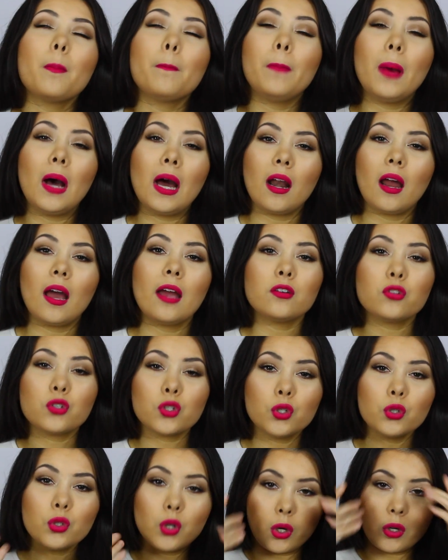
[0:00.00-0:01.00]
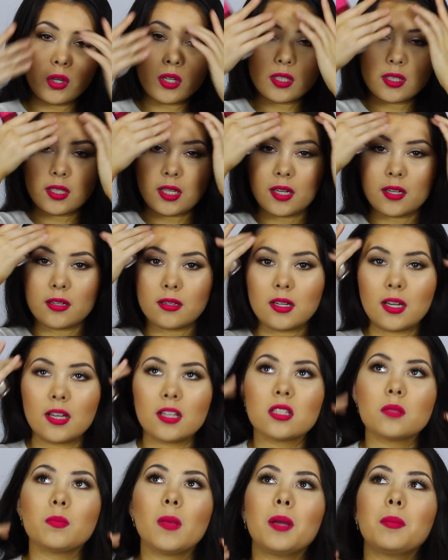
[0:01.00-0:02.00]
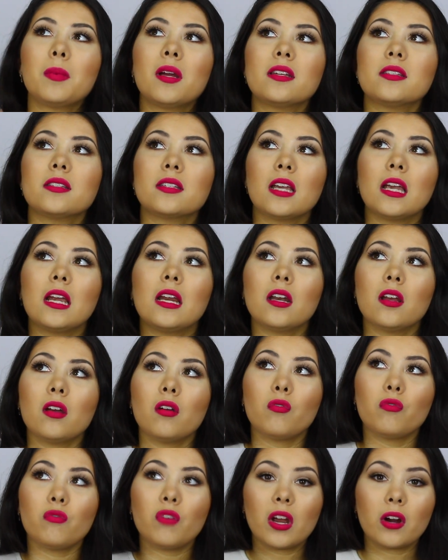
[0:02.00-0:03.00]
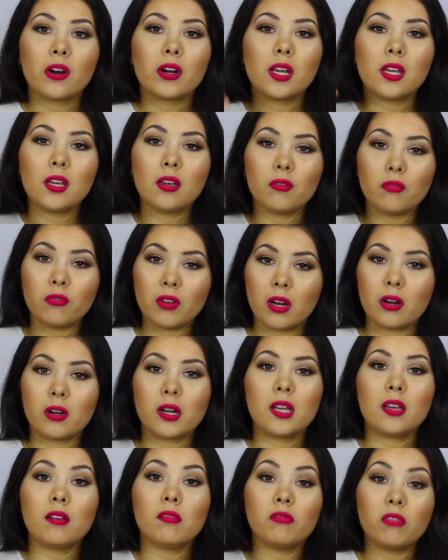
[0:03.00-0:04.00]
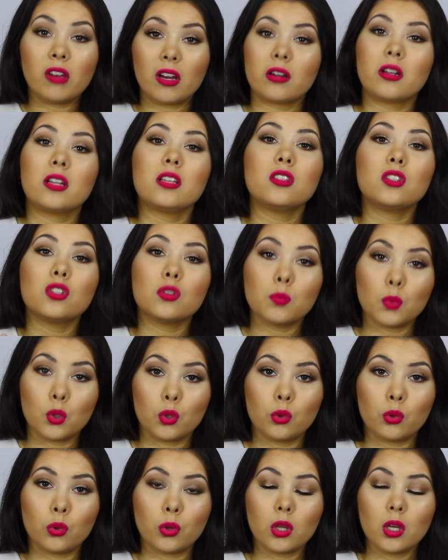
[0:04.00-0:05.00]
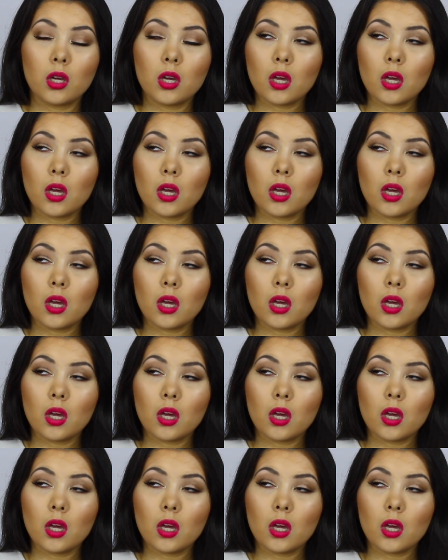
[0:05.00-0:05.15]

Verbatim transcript: but I do notice that it does make my skin very very very smooth